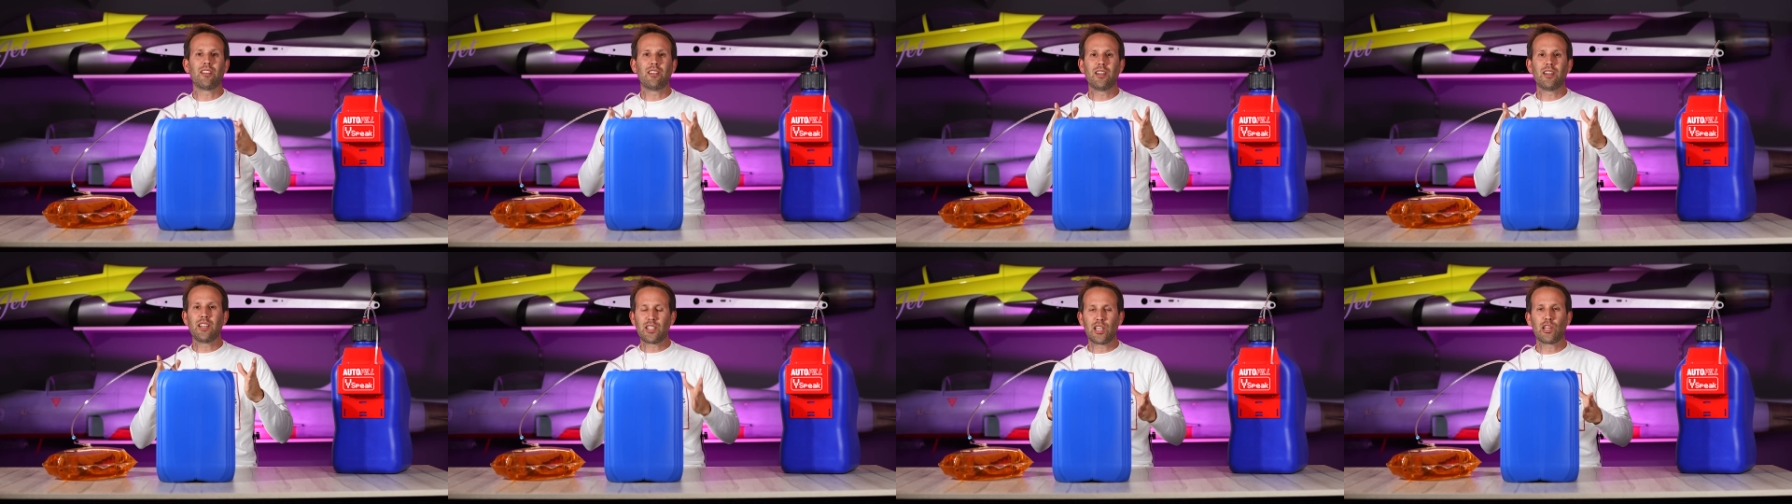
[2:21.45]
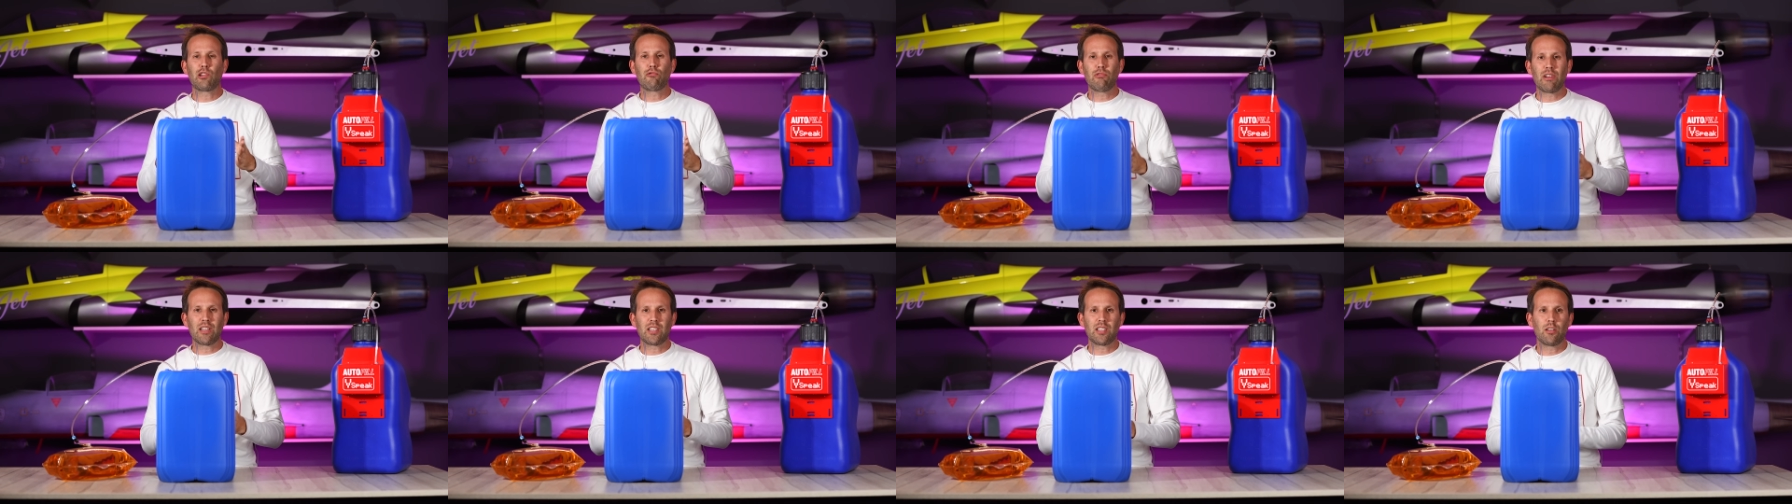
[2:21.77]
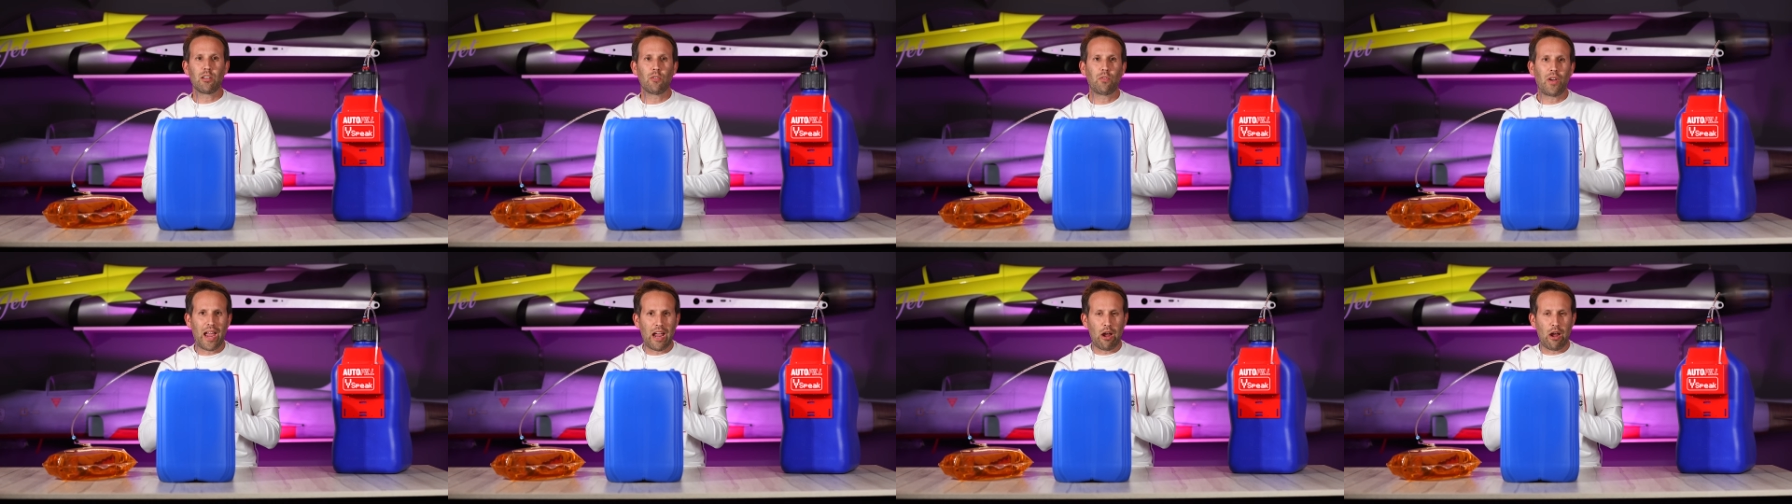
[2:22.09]
nitty-gritty
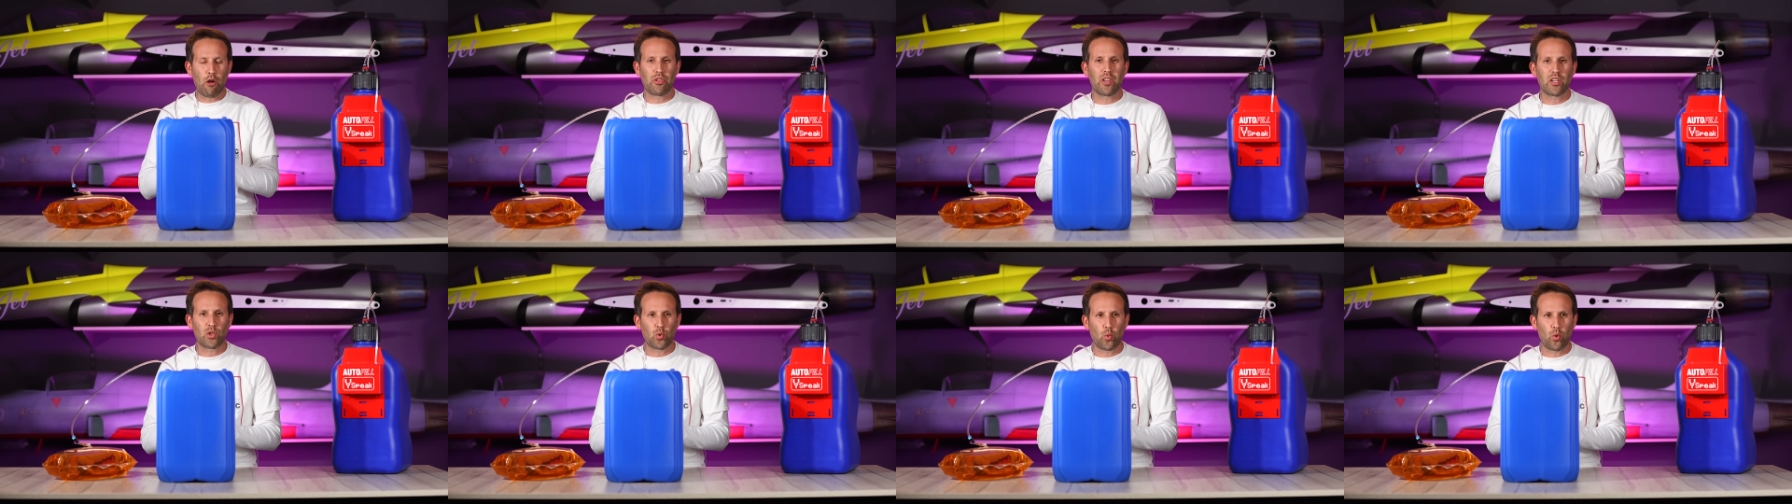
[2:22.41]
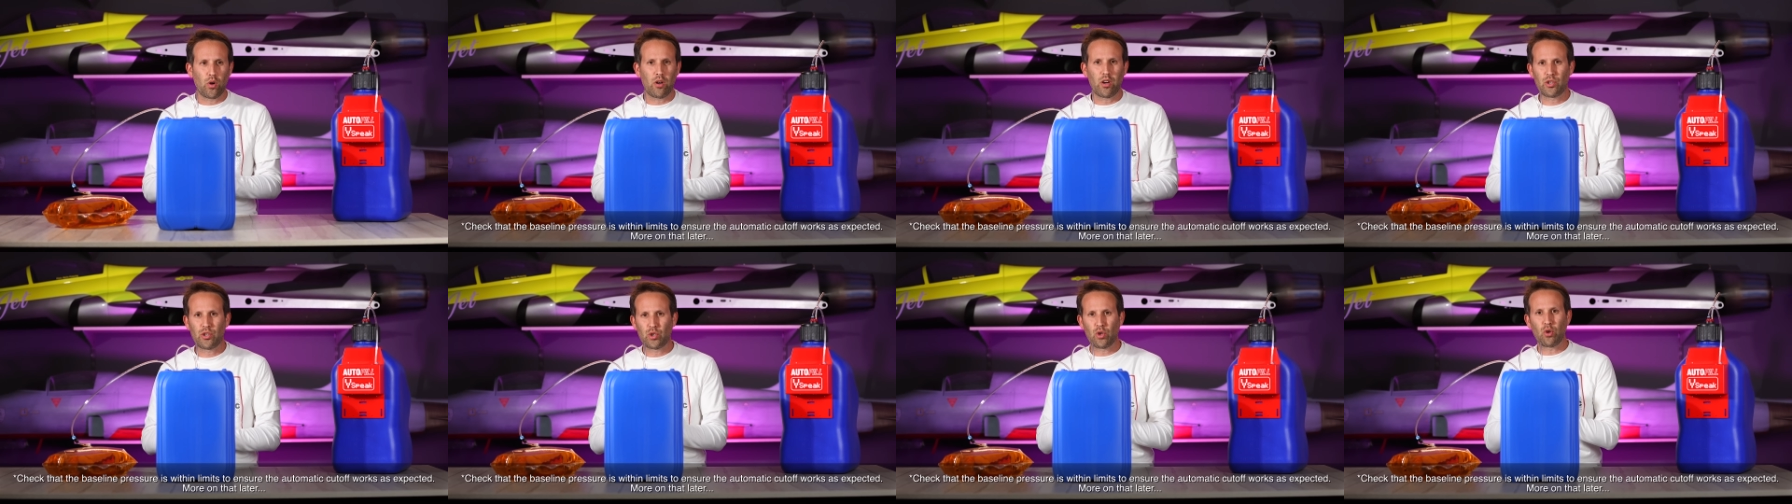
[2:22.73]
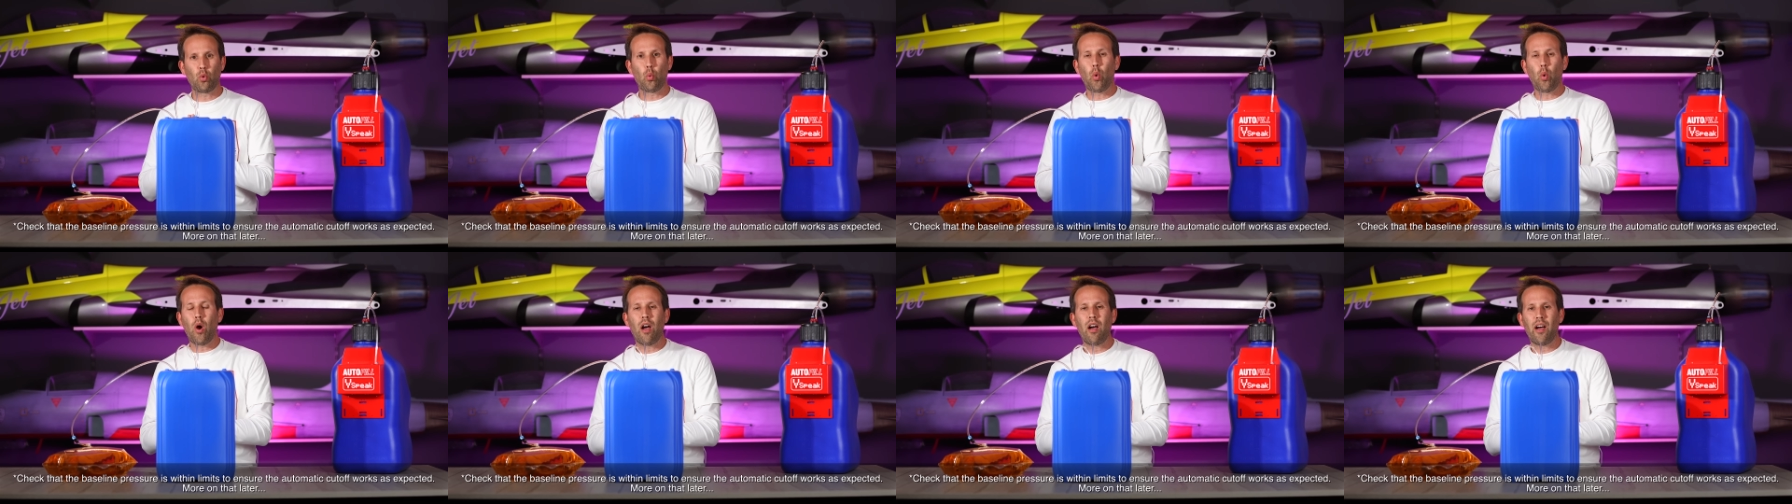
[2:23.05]
of how this works
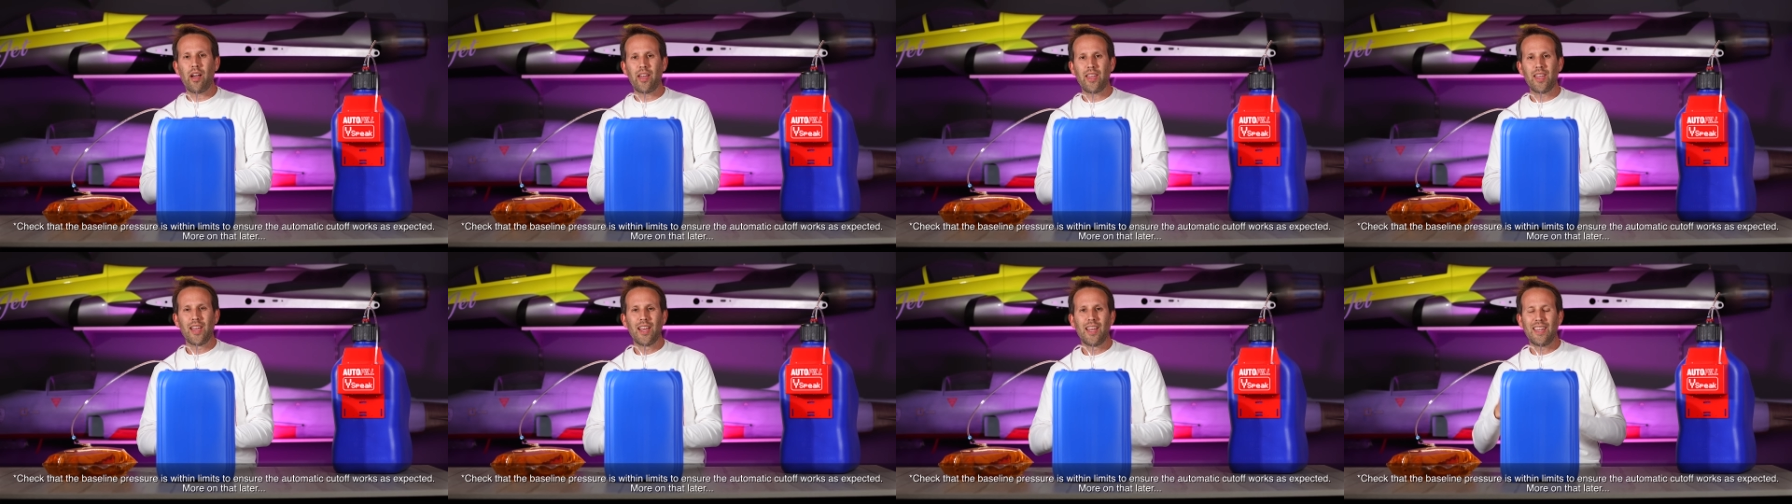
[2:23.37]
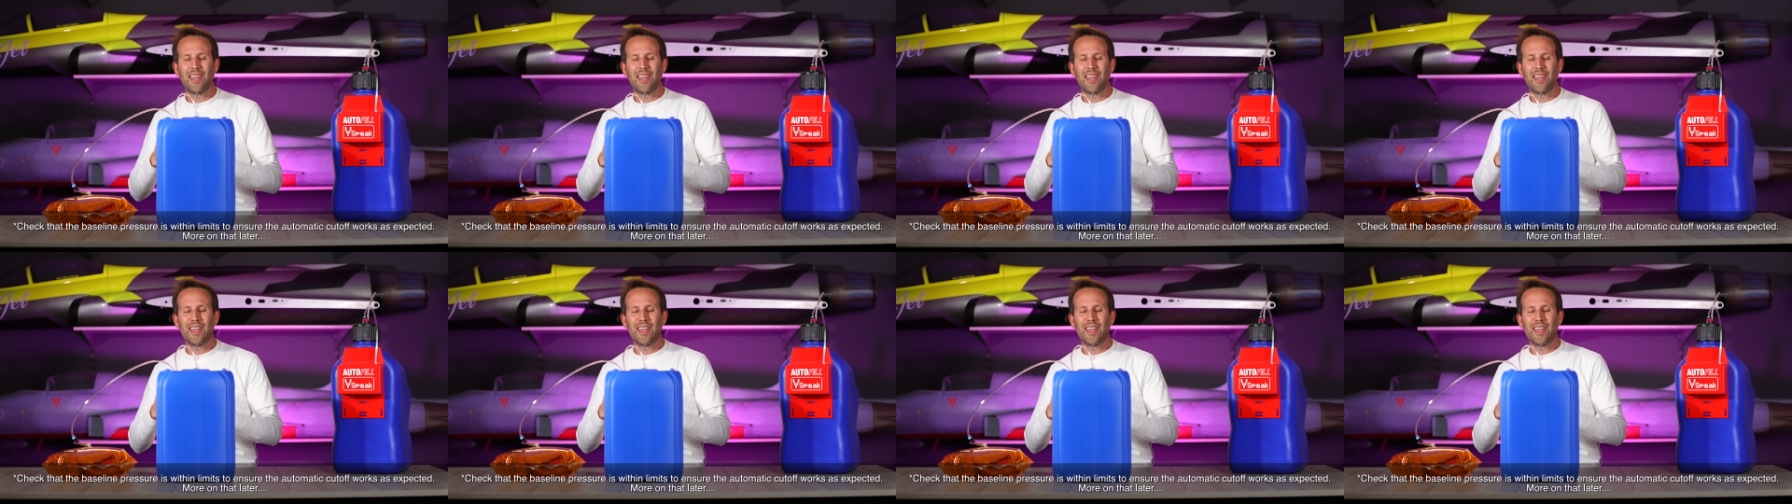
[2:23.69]
or why,